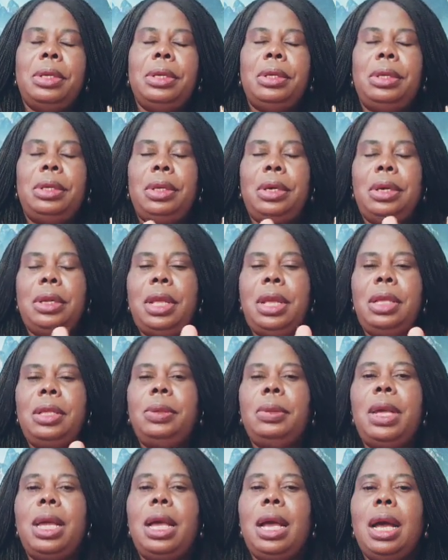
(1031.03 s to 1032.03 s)
So
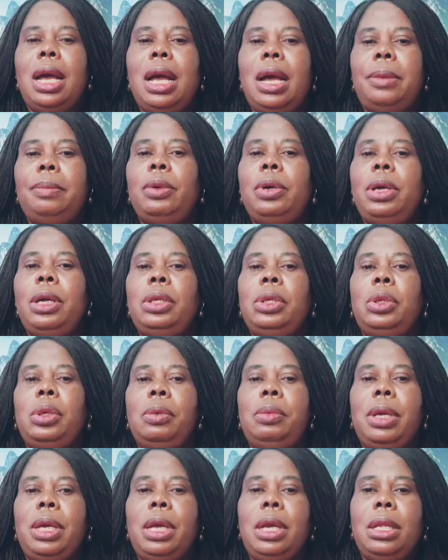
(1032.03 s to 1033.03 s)
this is where I'm going
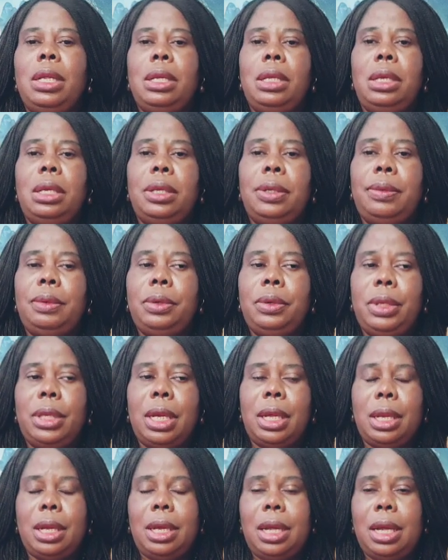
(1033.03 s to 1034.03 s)
to be ending this views
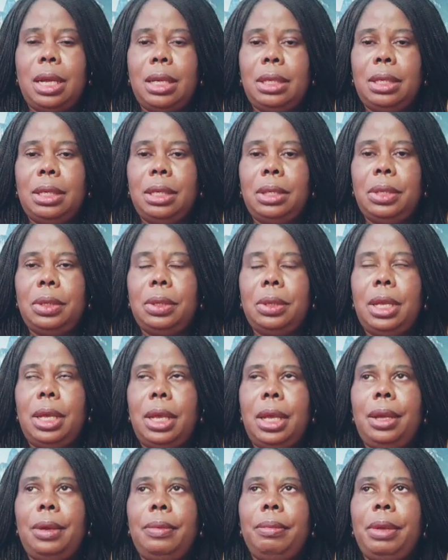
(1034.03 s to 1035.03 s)
and analysis
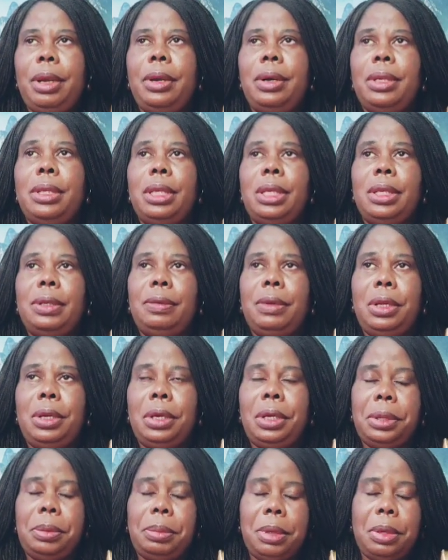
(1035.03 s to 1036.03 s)
today, because this
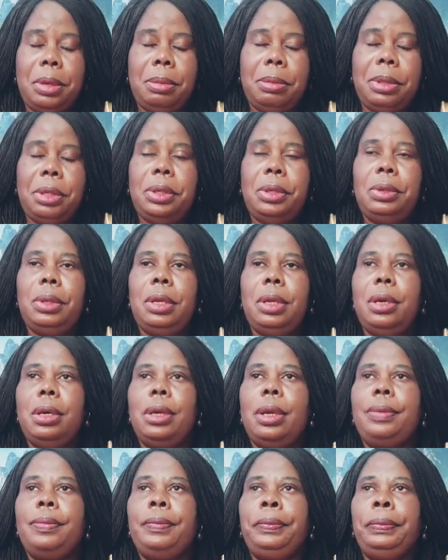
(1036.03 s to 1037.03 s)
video is becoming so
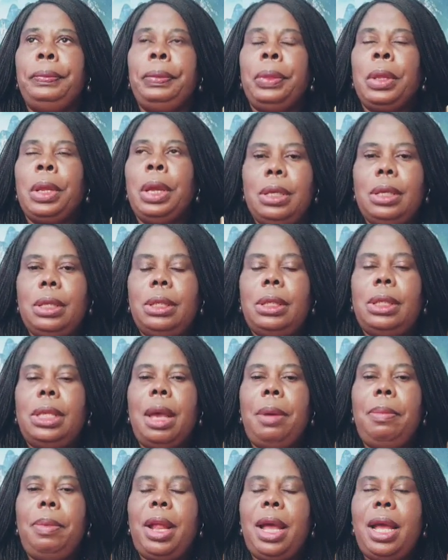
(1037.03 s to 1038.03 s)
long.
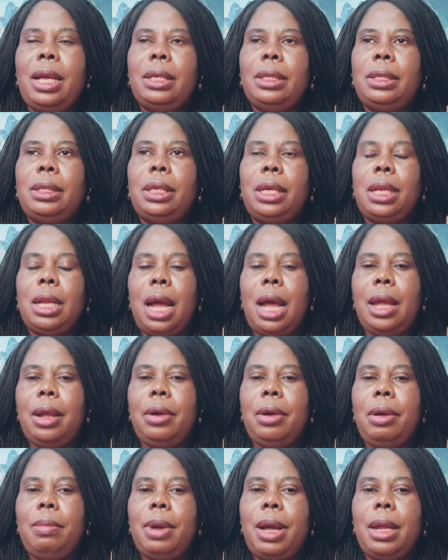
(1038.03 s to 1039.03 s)
Stay blessed till I
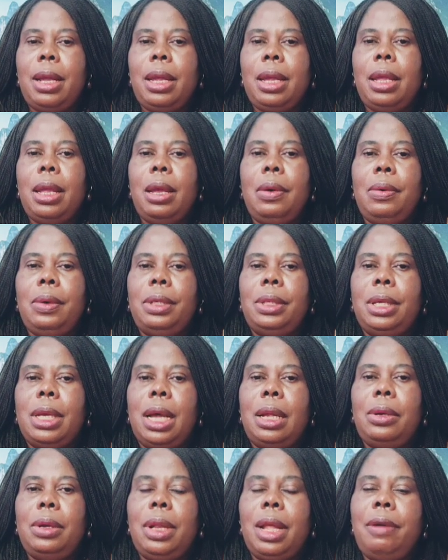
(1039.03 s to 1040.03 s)
come back again with
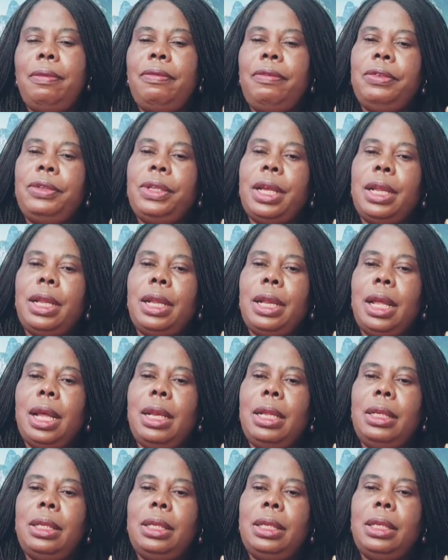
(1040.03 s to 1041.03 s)
another views and
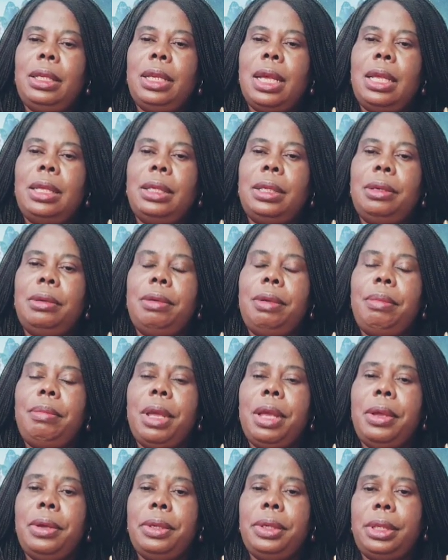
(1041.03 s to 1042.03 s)
analysis. I still
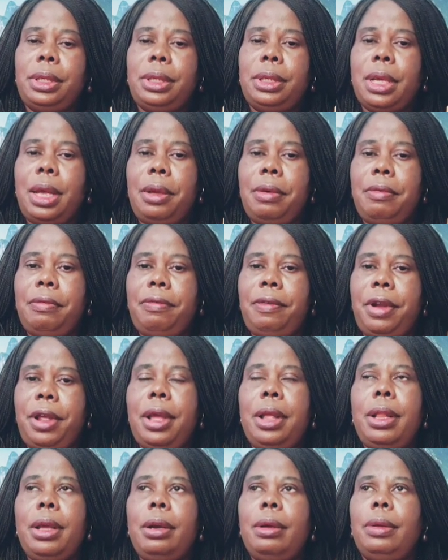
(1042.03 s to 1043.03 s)
remain your sister, your
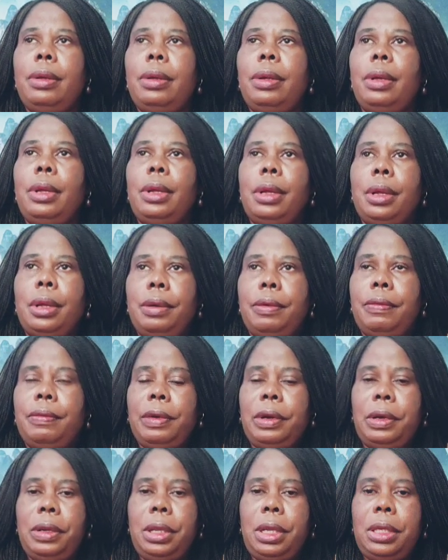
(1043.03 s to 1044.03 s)
friend.
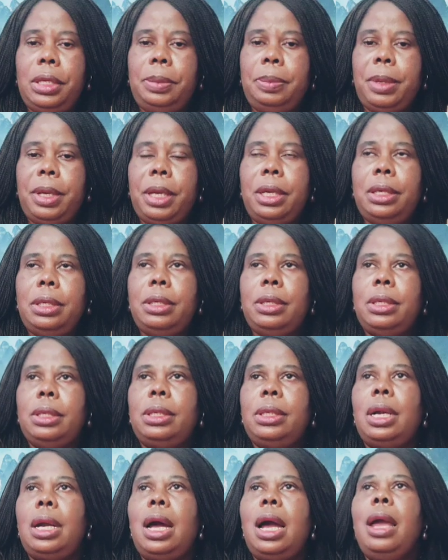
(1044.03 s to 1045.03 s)
Follow this page,
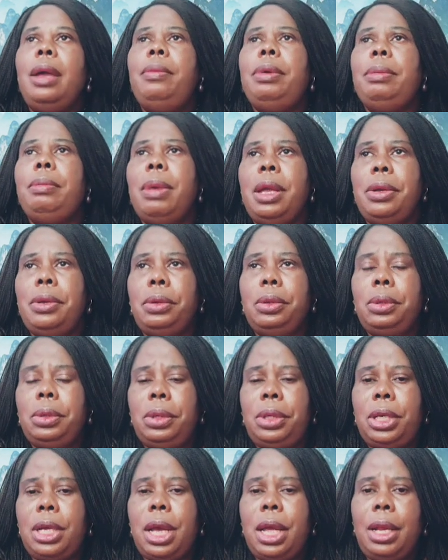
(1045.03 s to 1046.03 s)
subscribe in my
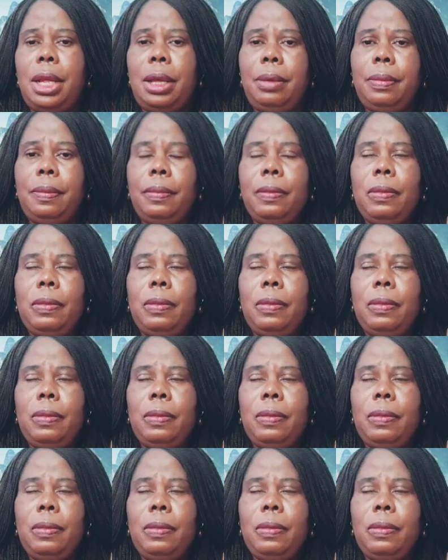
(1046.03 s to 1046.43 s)
YouTube channel.